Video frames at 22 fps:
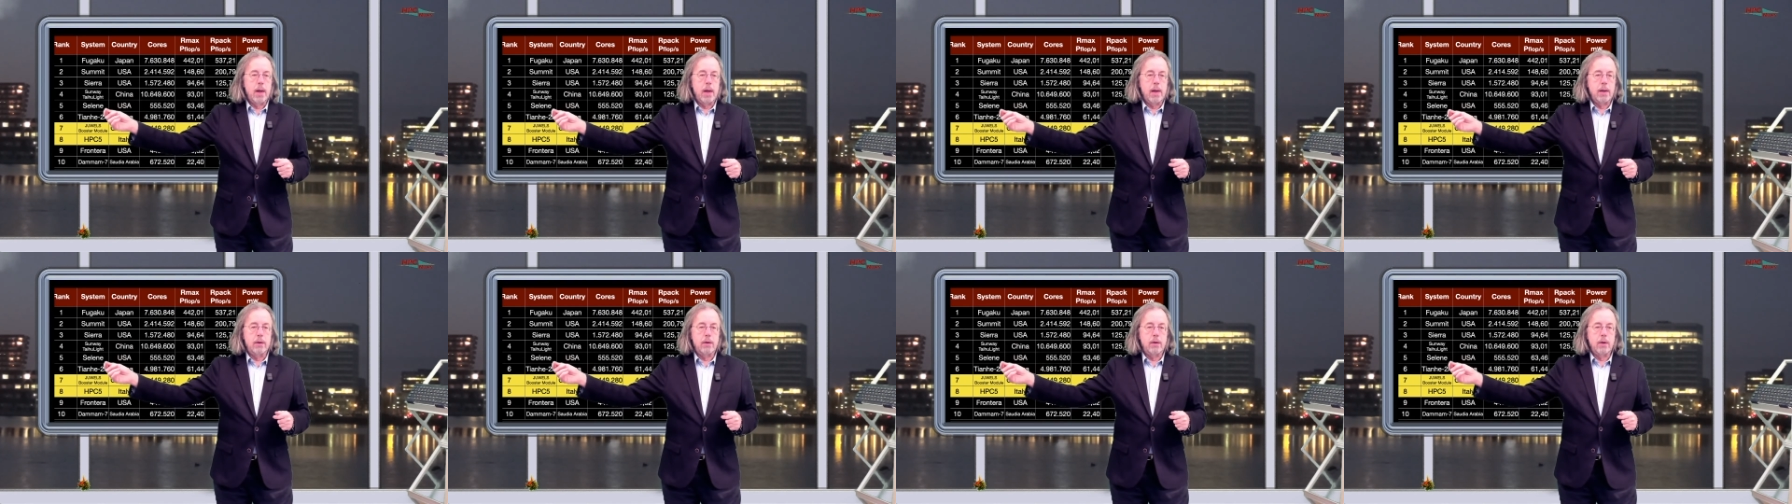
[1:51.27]

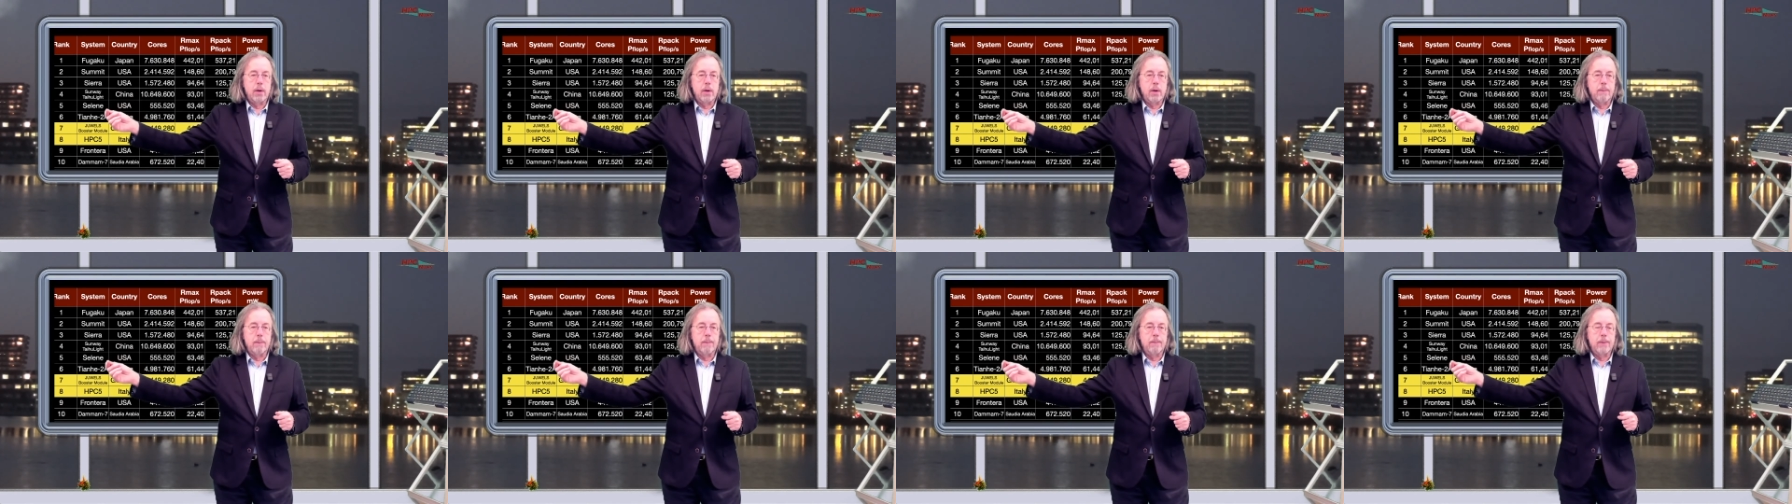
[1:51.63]
And
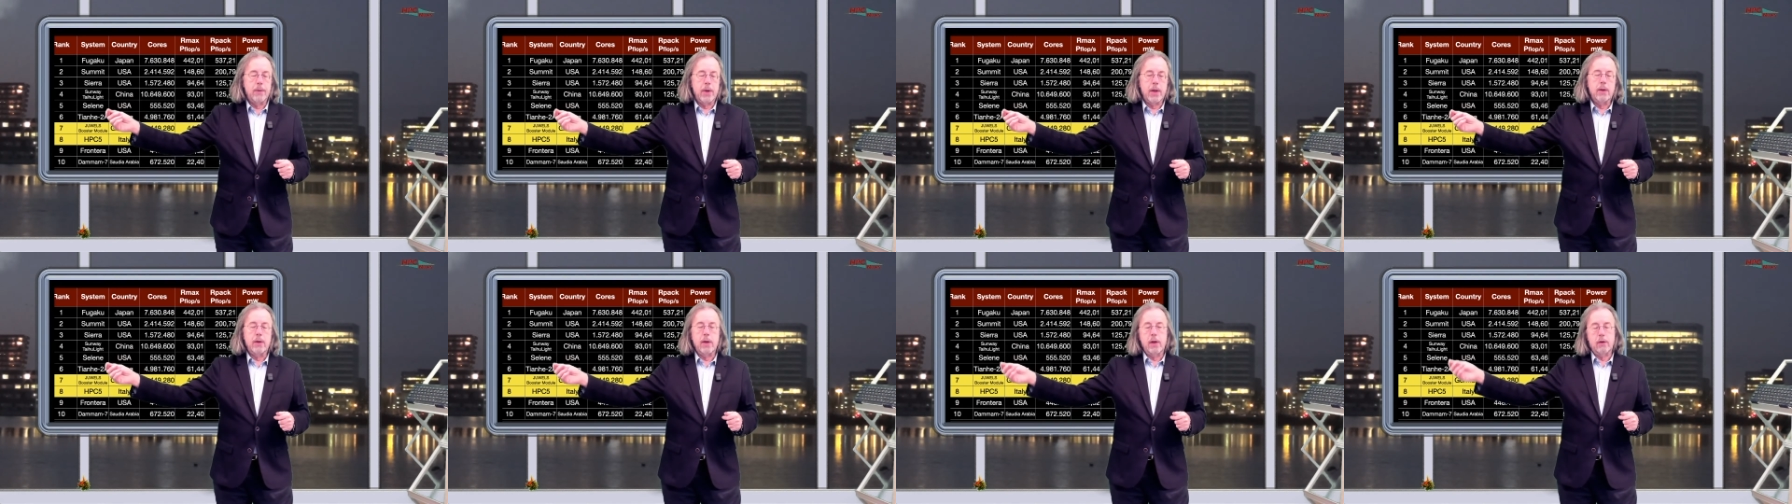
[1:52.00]
um,
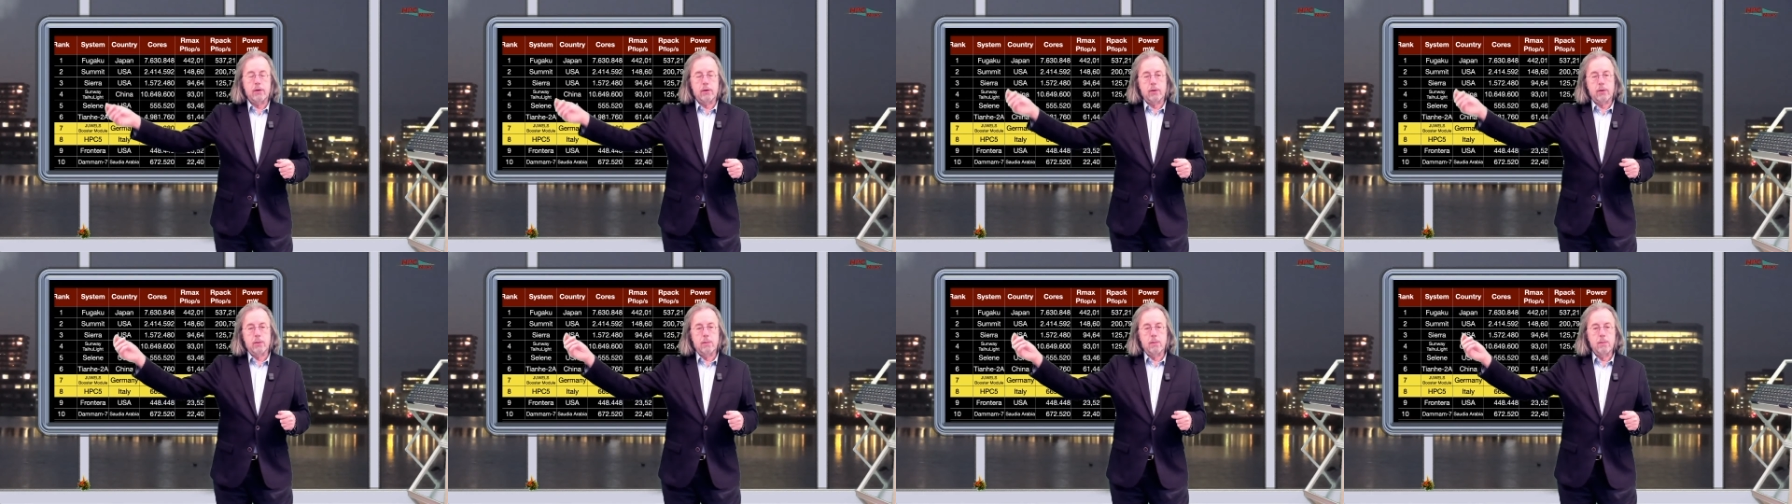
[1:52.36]
it
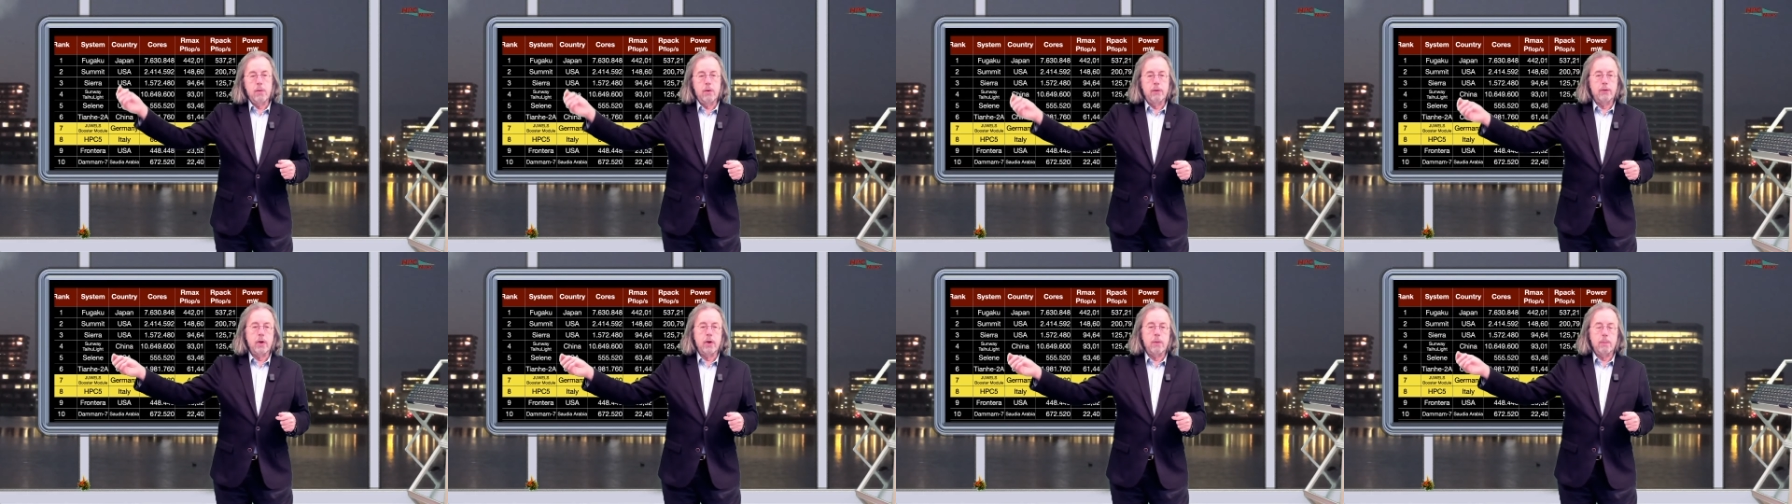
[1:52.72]
has
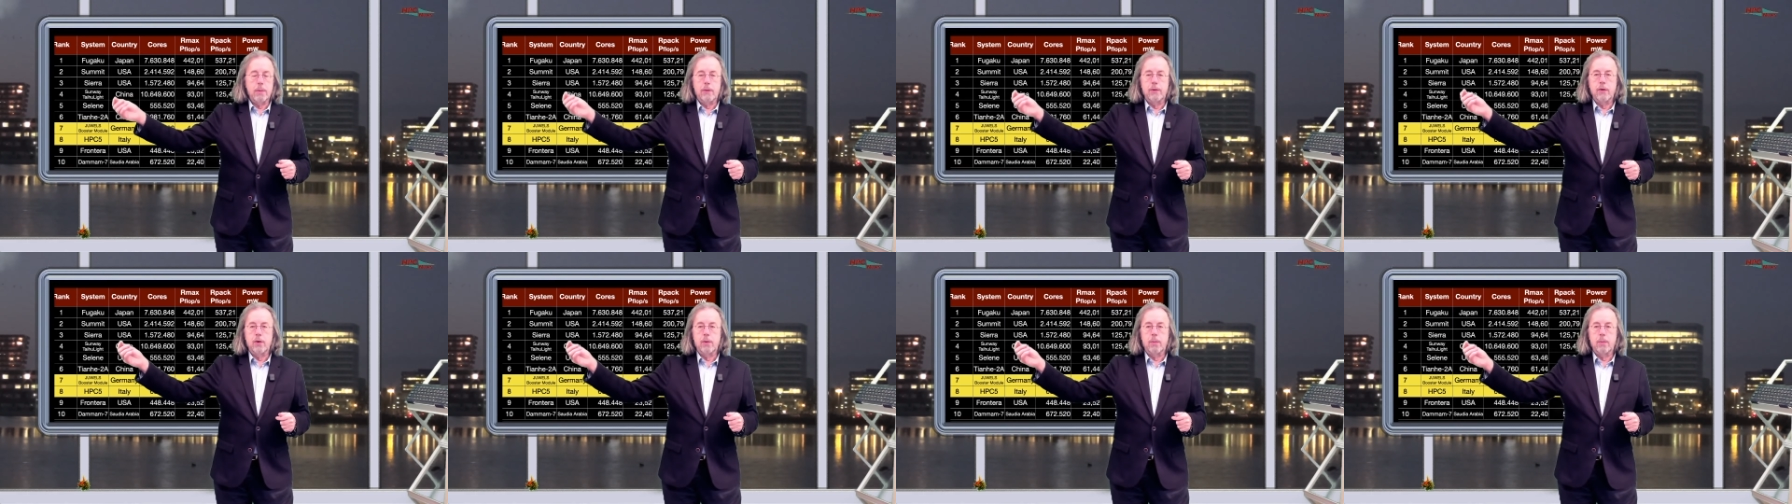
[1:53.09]
moved
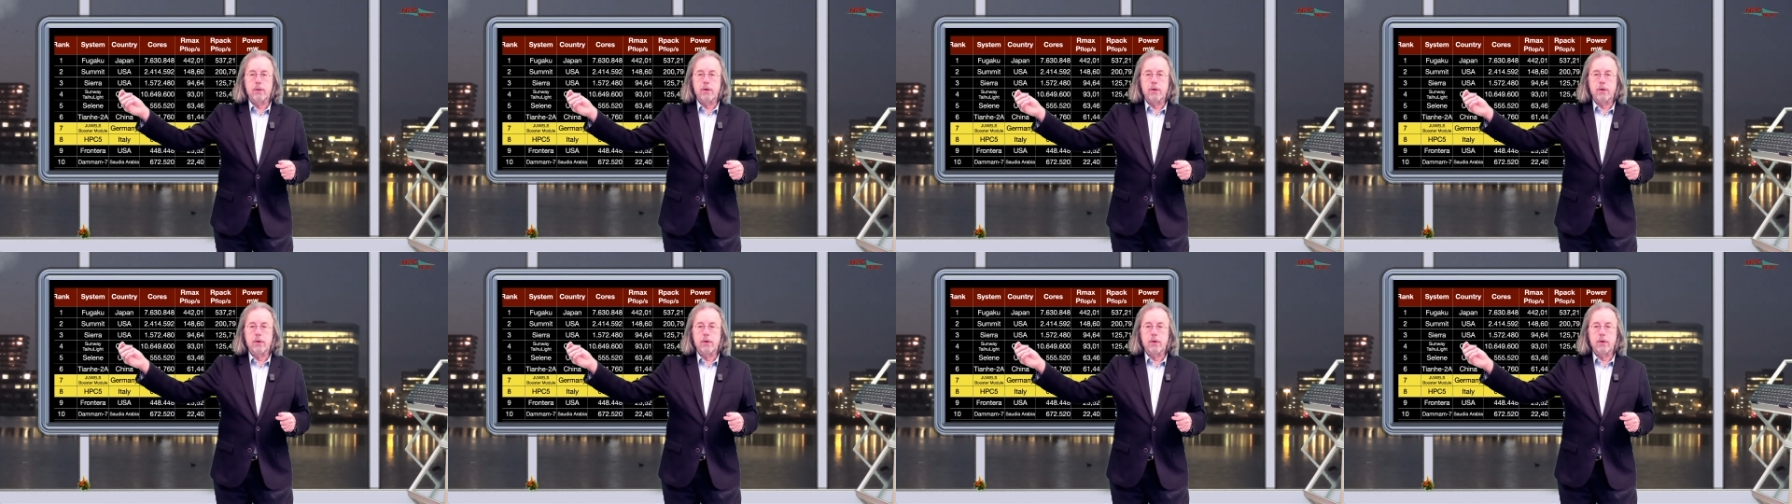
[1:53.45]
up a few